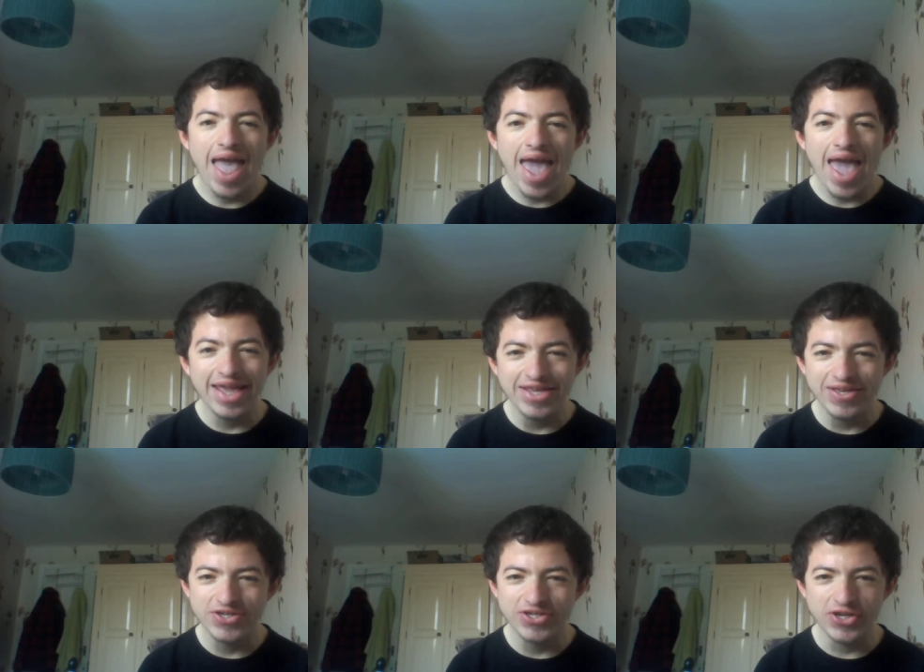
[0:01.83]
Hey
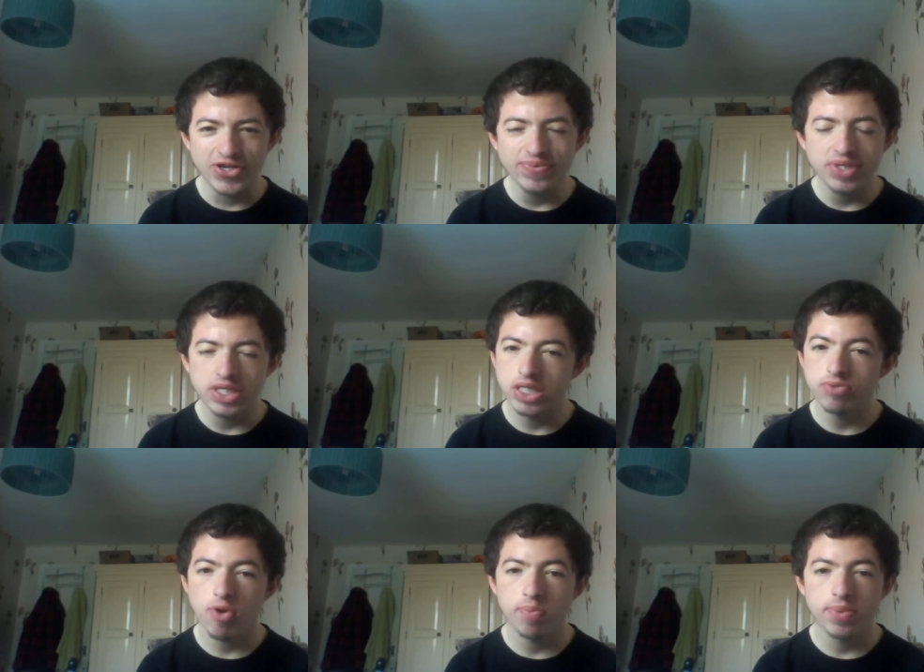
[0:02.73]
YouTube, this is
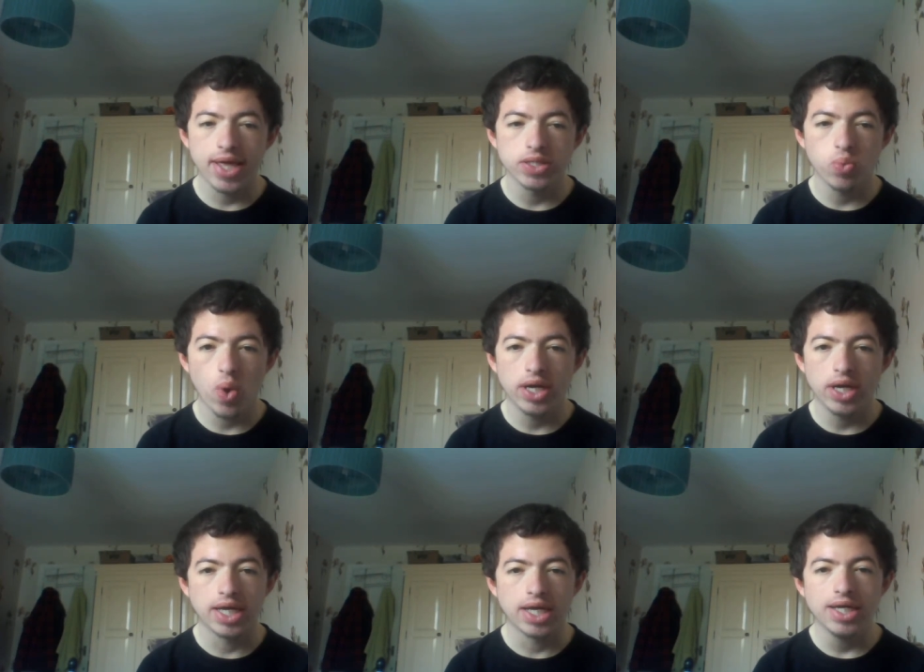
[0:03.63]
Roblinarts1
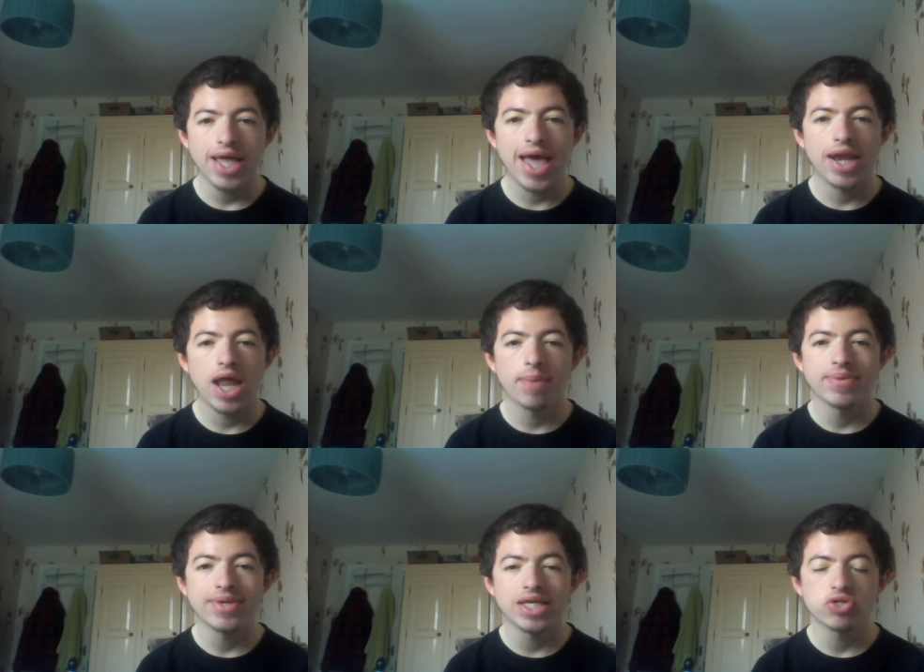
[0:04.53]
here, and I'm
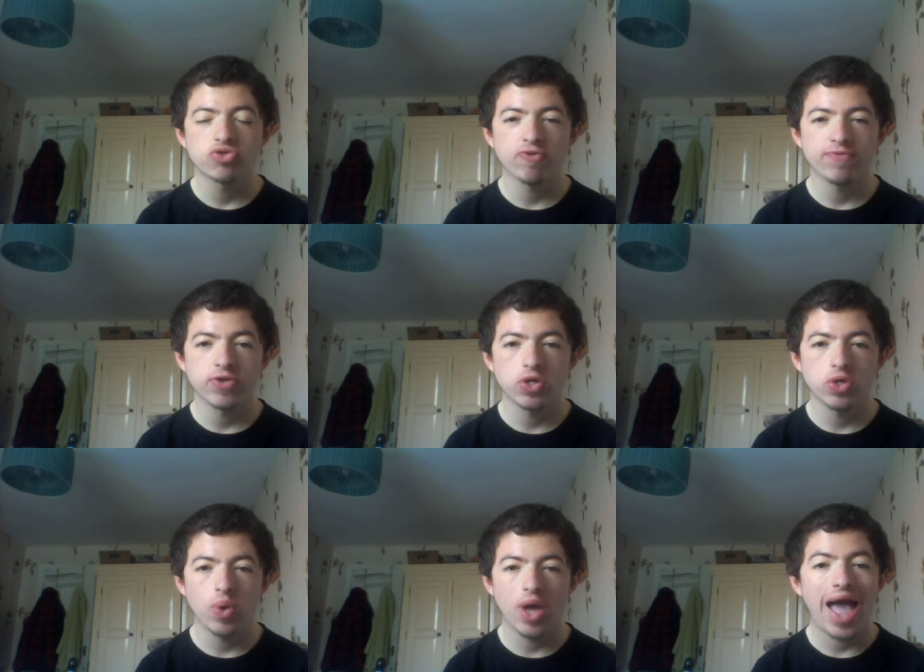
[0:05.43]
here to
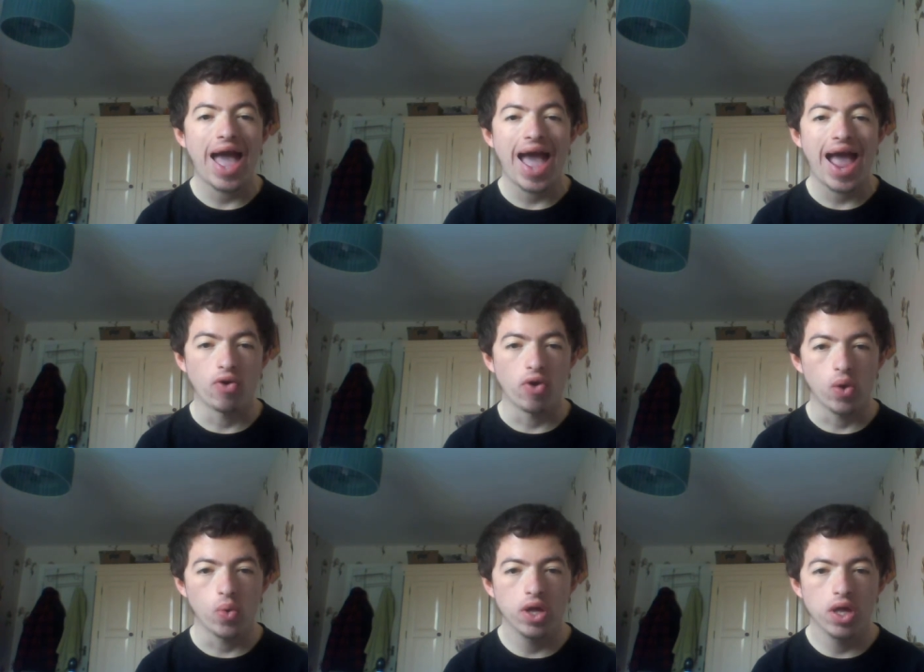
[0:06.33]
review Arrow.
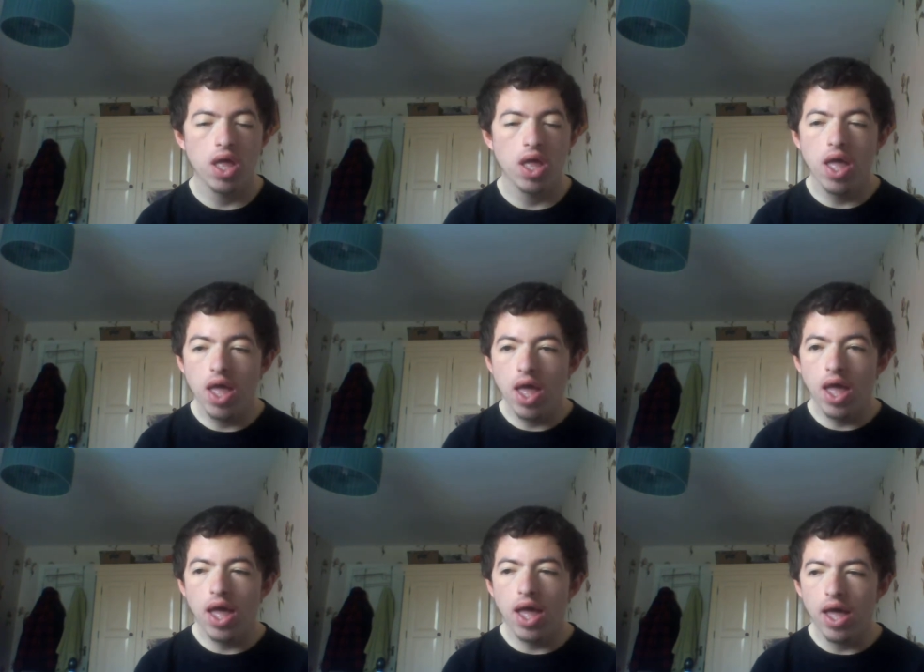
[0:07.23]

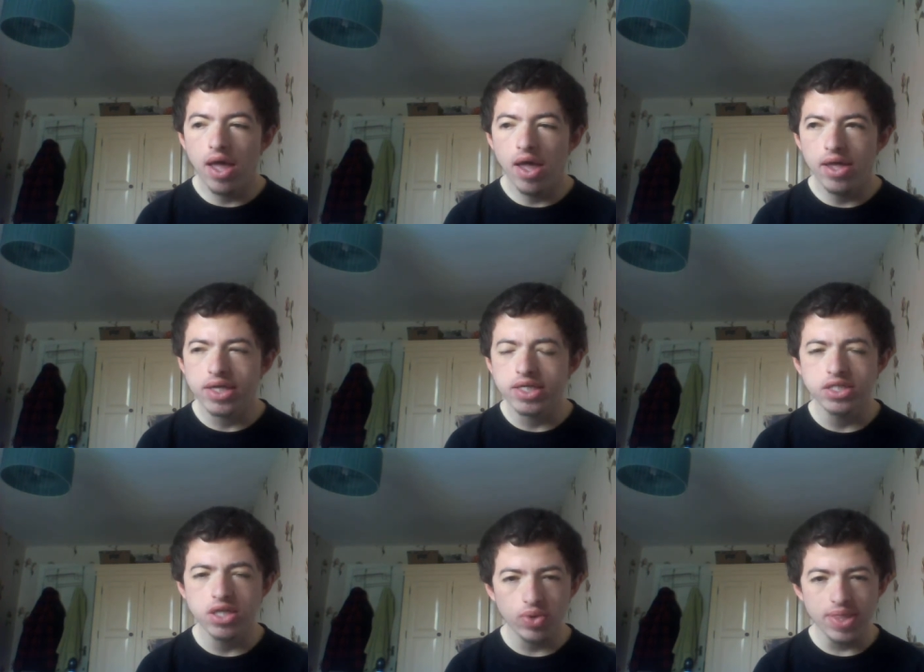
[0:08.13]
Uh,
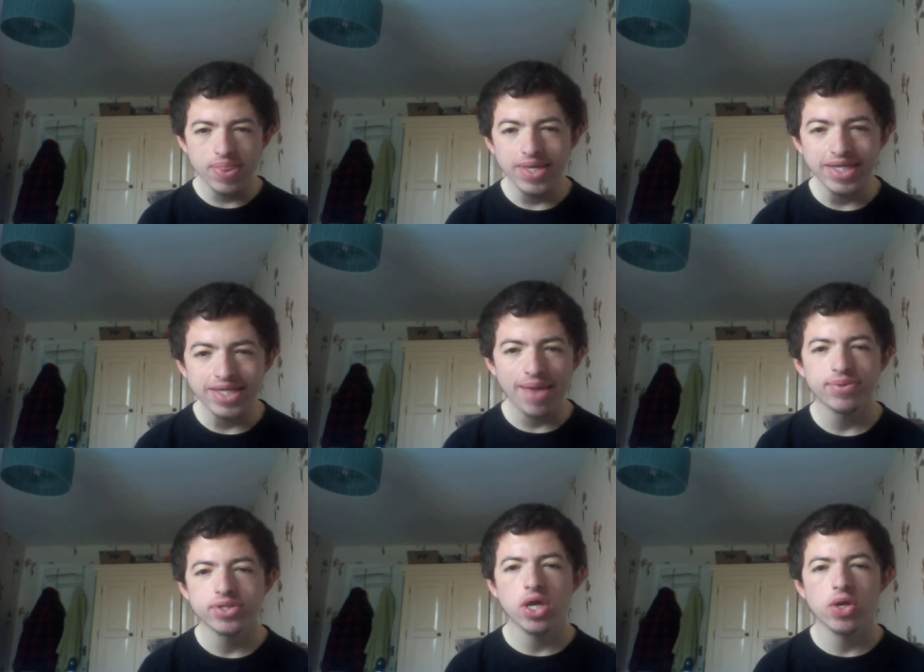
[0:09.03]
so in this
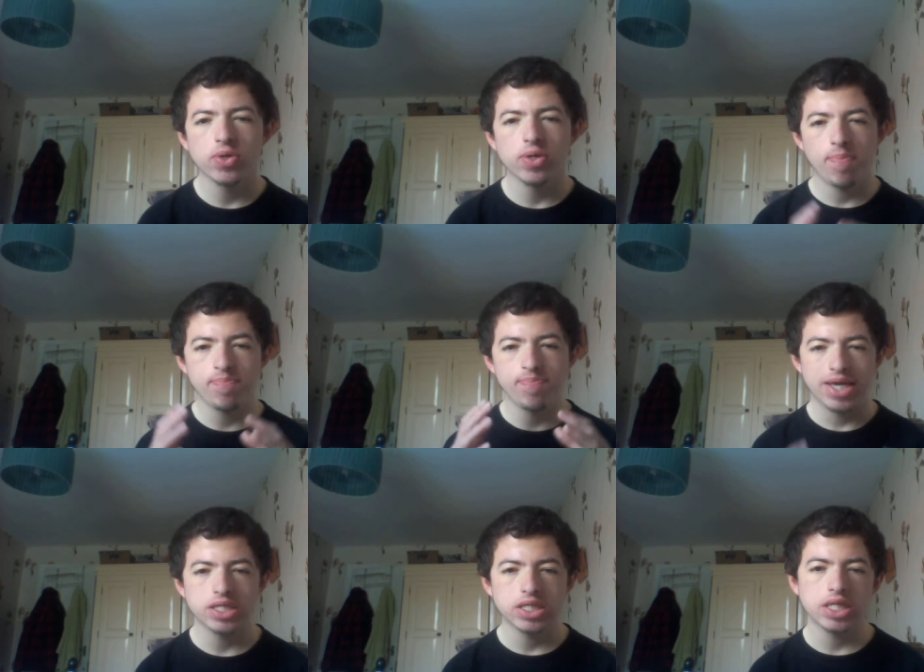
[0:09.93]
episode,
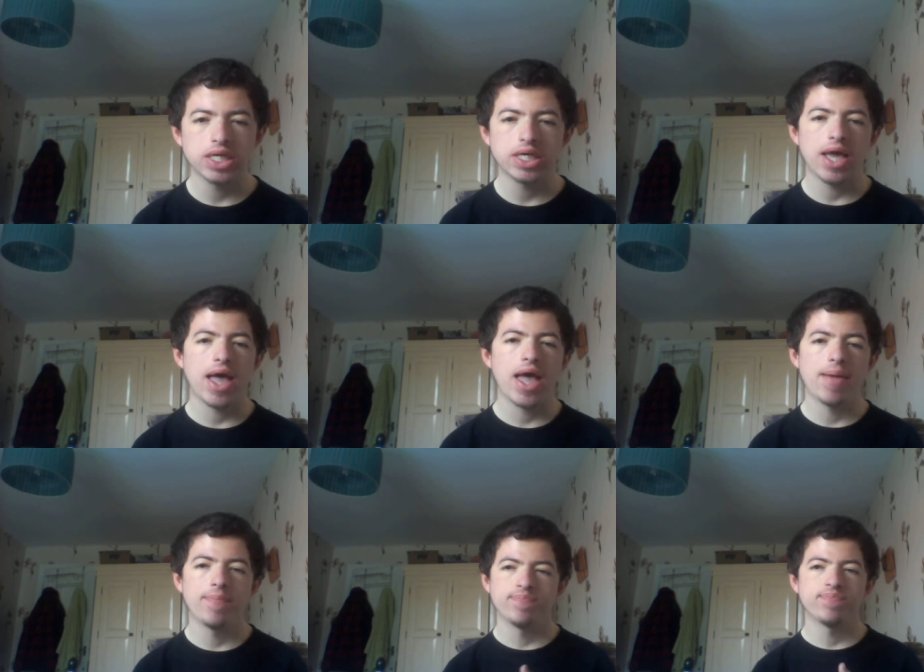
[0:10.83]
basically,
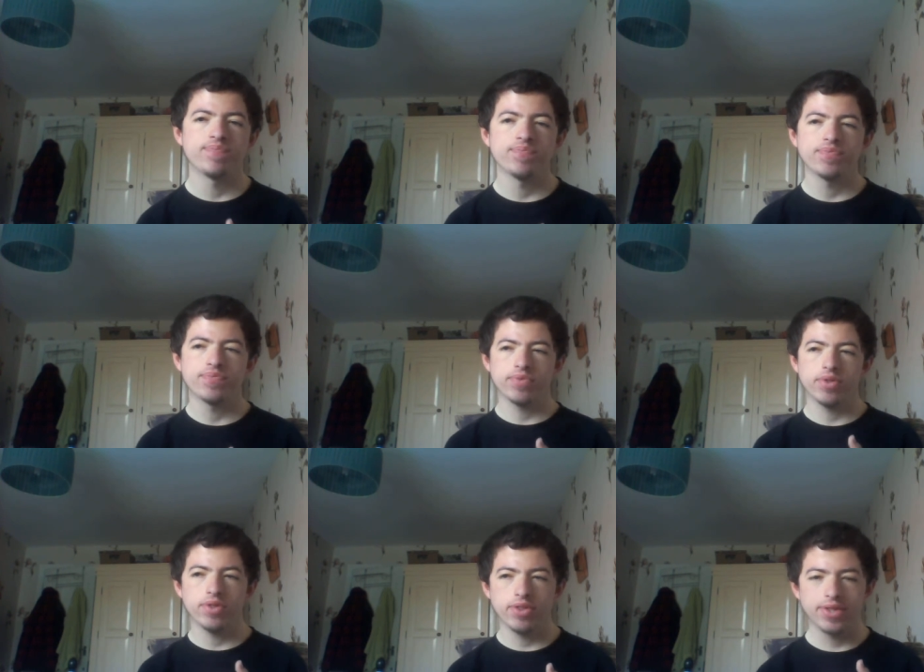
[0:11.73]
um,
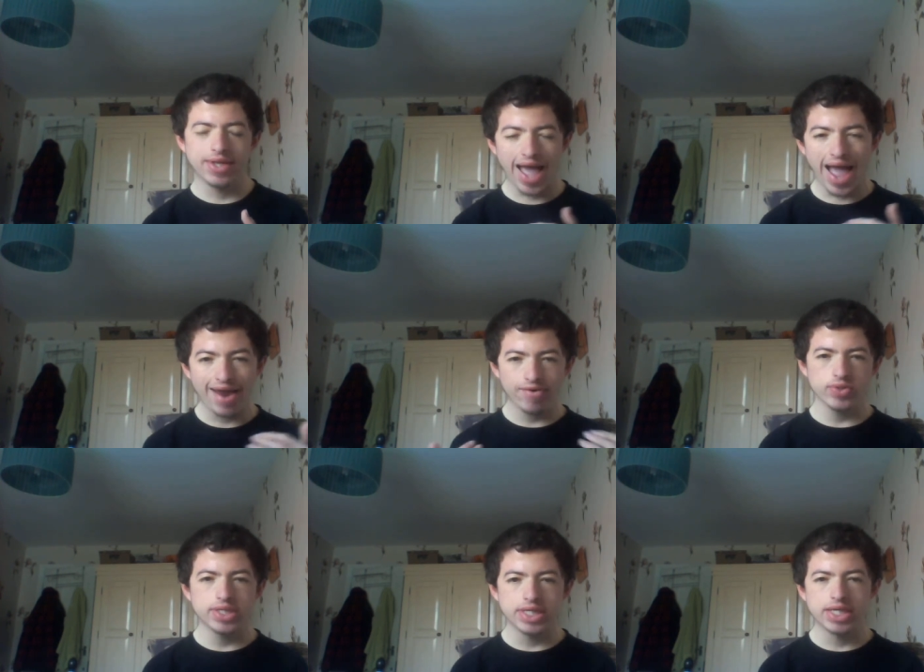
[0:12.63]
the Arrow
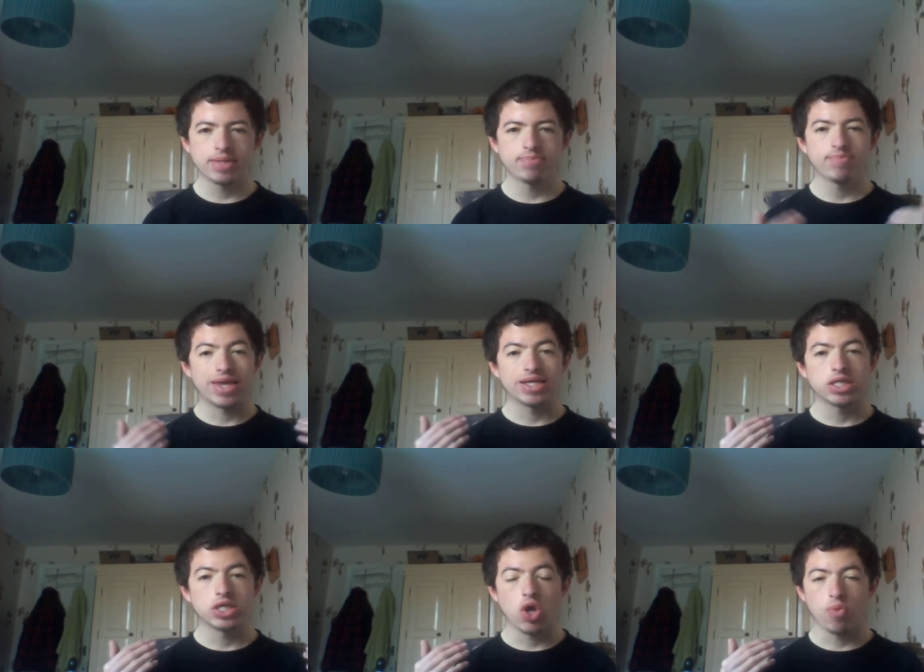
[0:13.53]
team
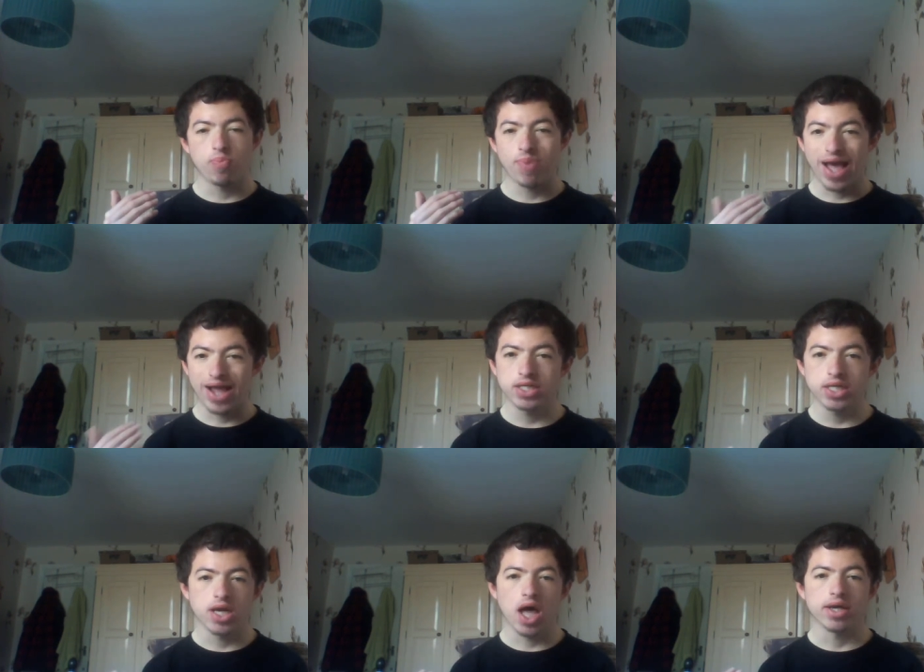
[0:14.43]
basically go back to
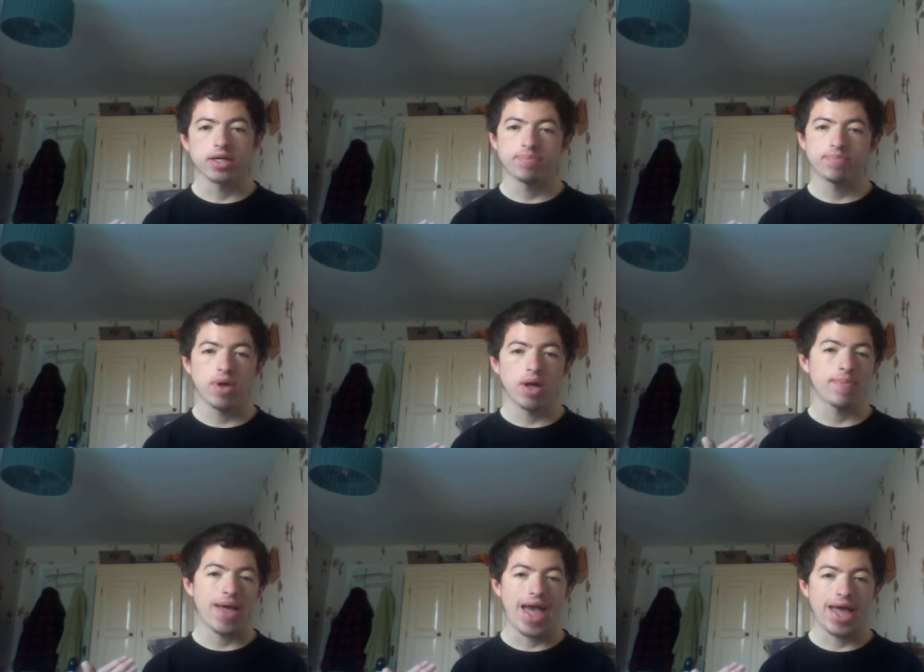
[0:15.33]
Nanda
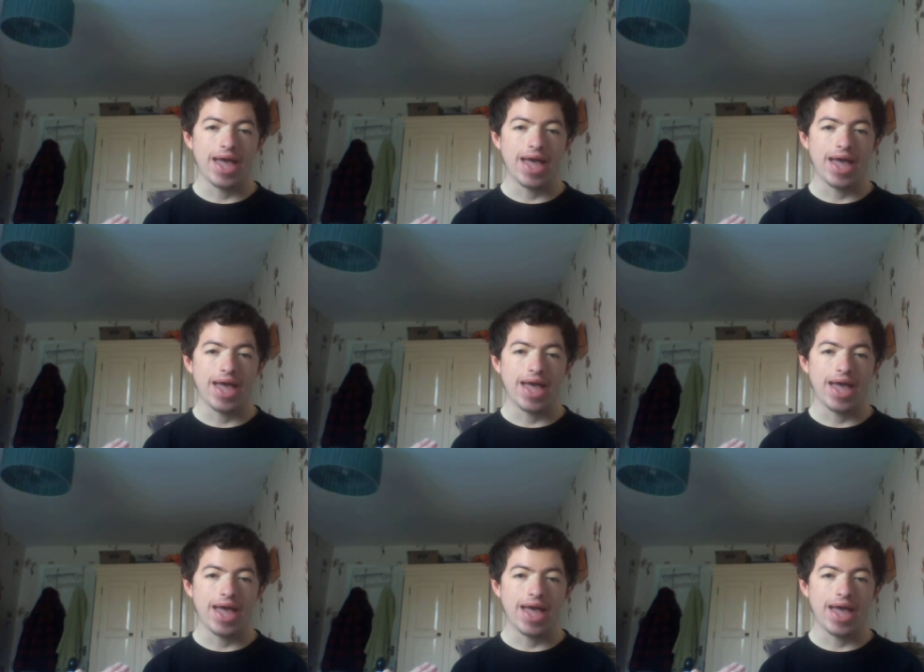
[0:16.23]
Parbat,